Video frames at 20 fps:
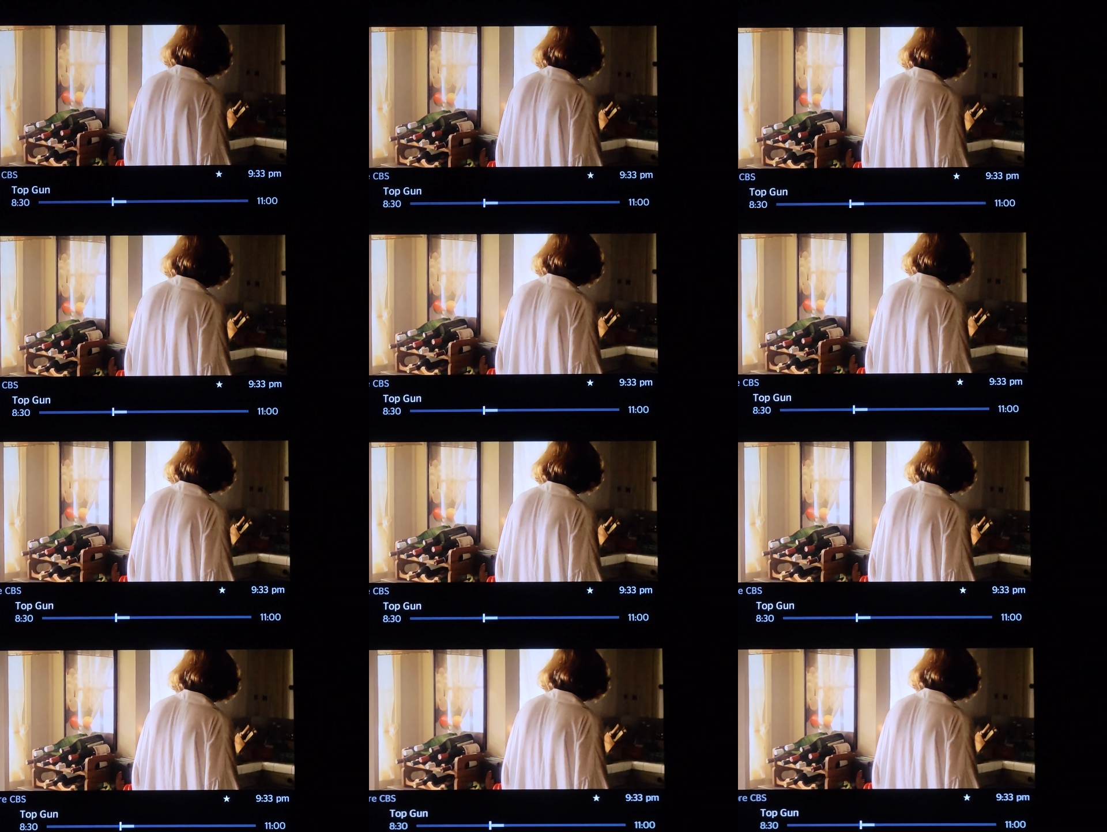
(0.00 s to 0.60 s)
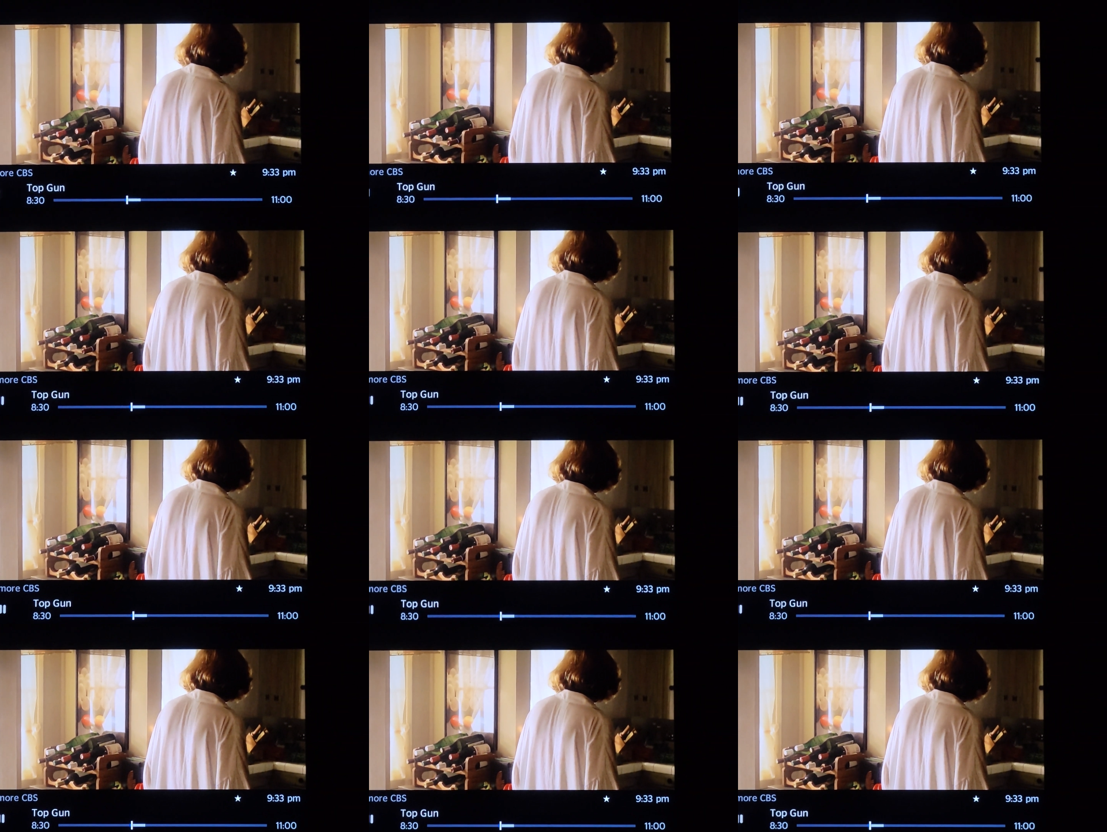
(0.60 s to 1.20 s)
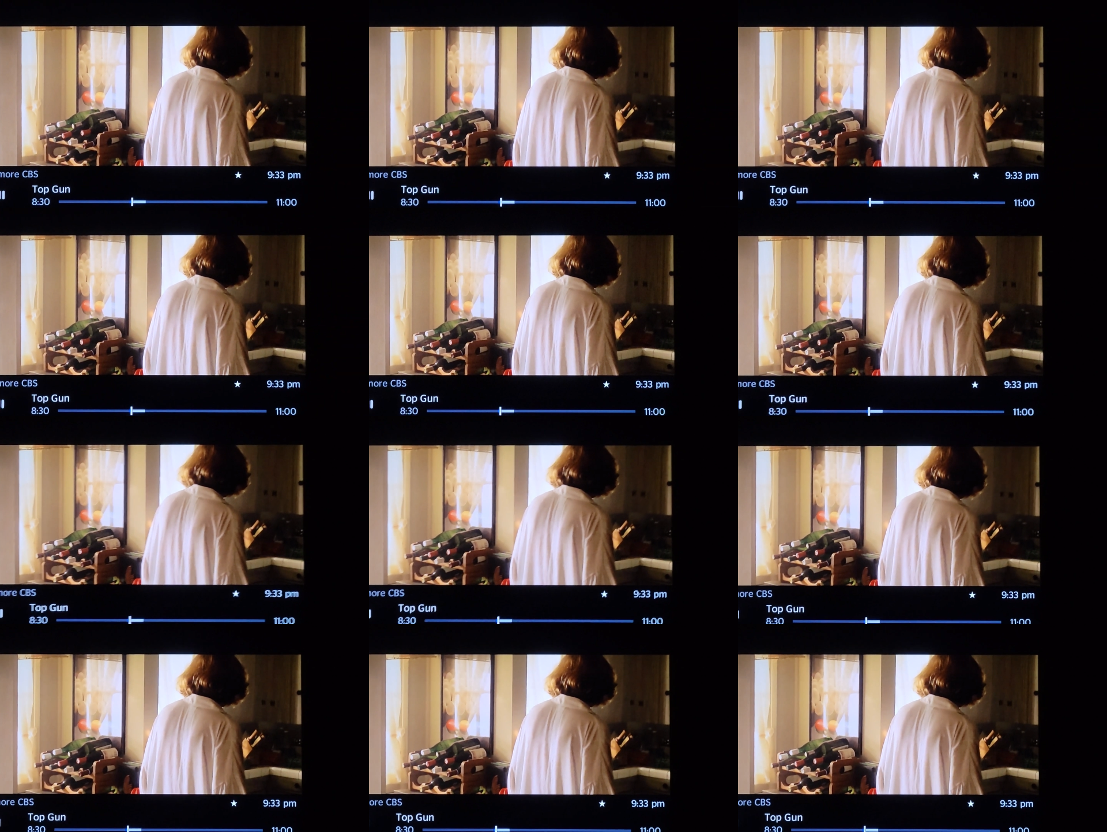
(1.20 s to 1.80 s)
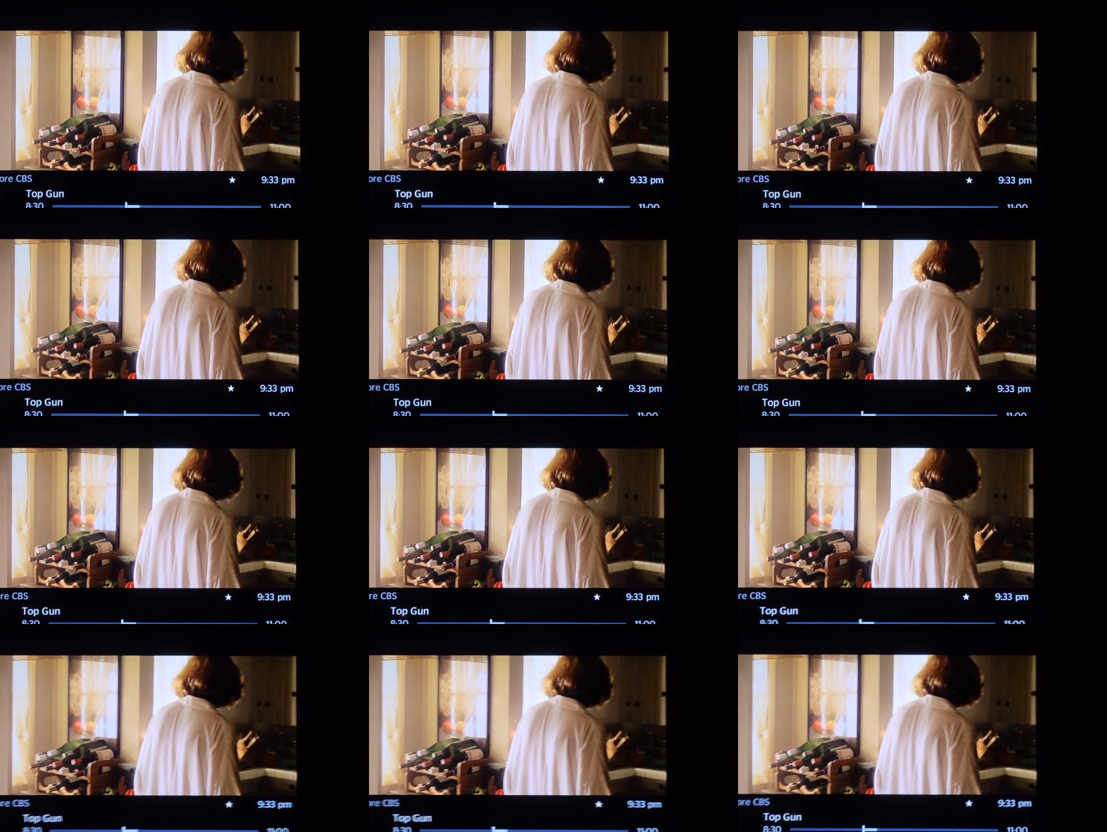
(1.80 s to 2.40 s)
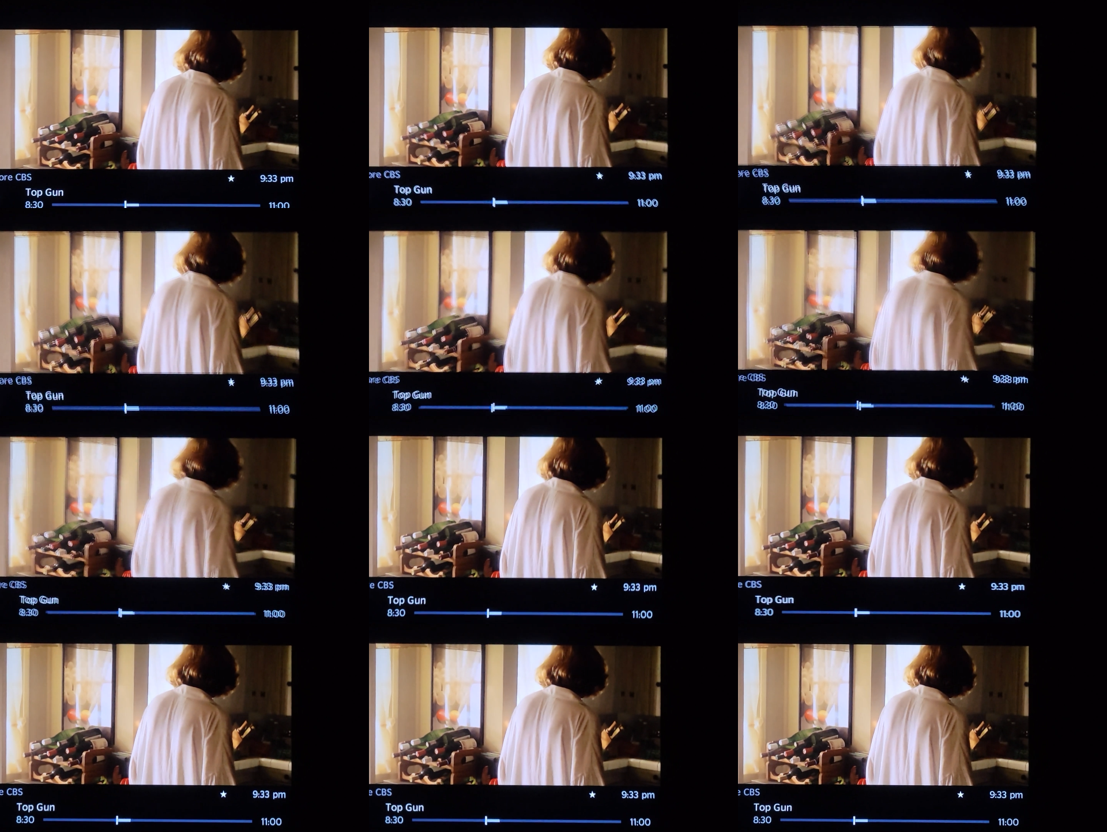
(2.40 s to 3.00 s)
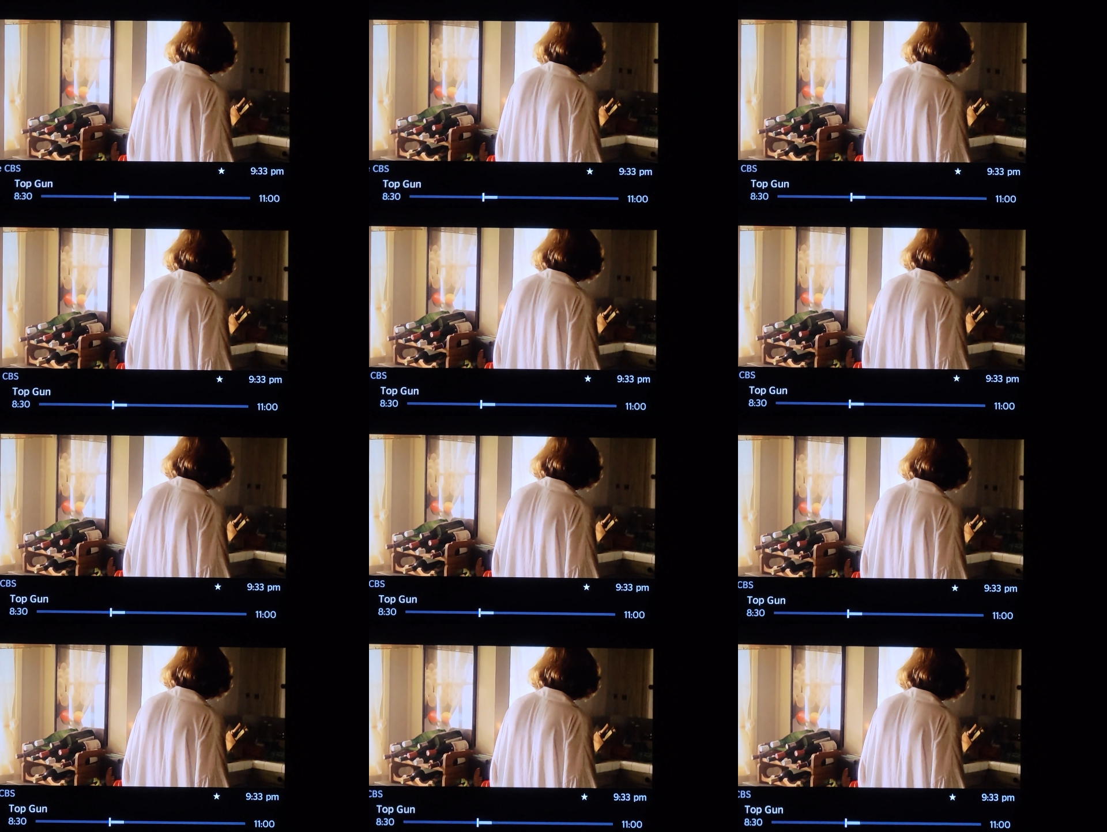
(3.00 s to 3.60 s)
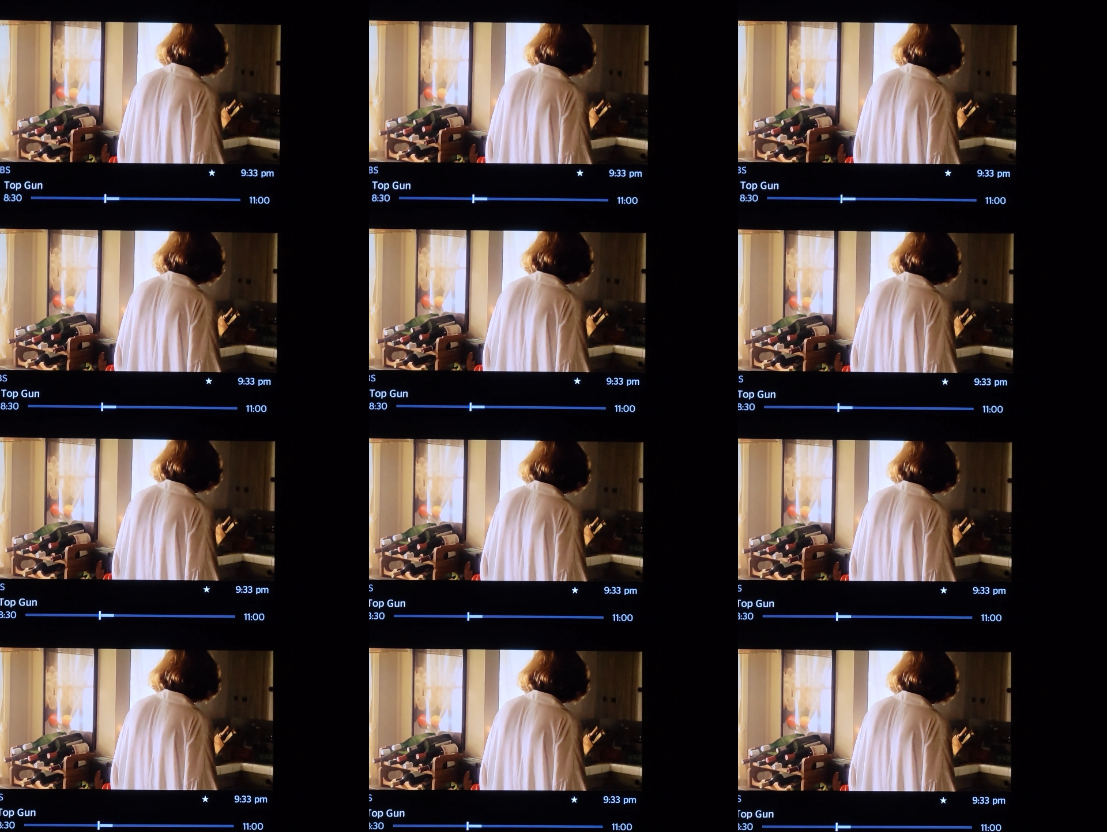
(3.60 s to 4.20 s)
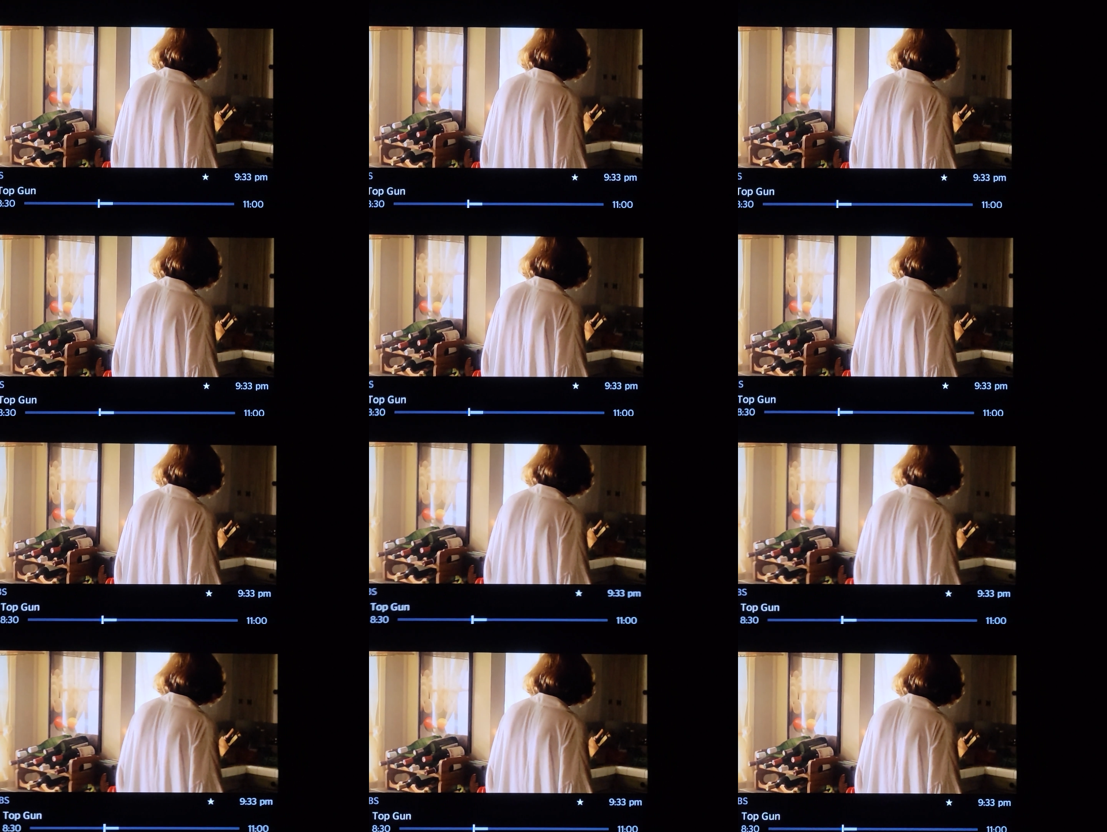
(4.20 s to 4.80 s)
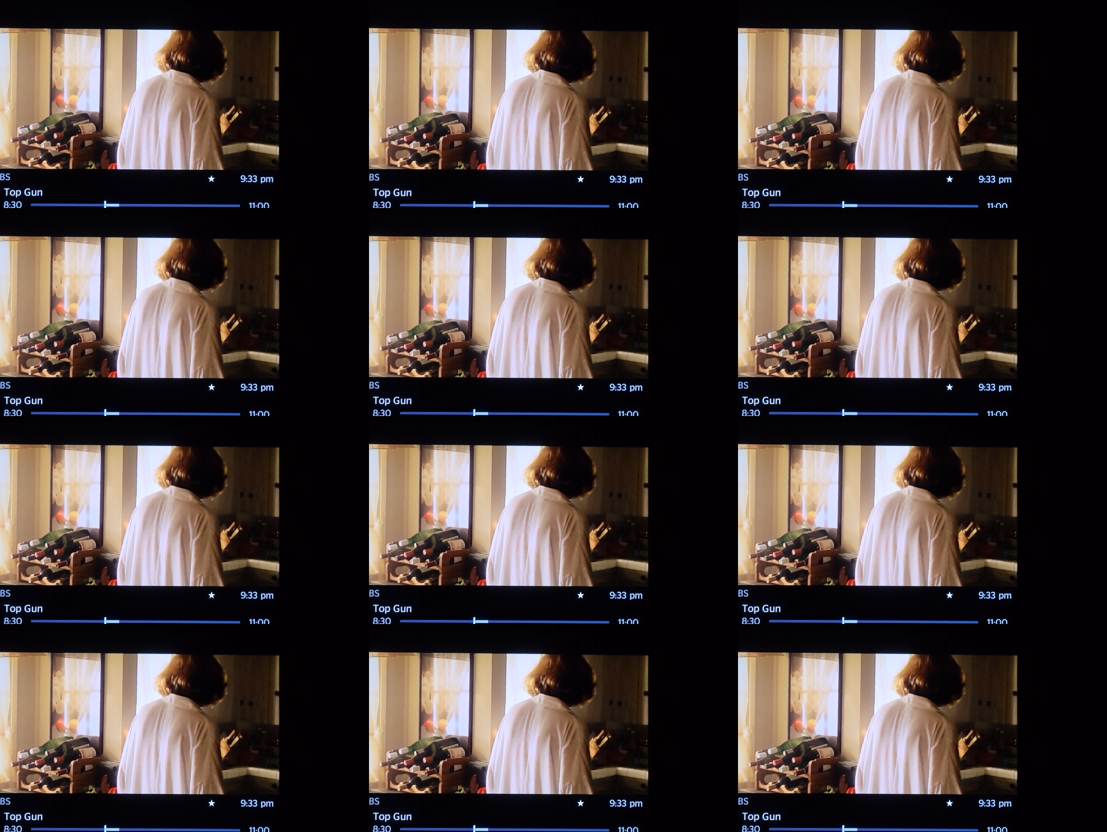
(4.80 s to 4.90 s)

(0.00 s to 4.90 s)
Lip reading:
[unreadable: no face in view]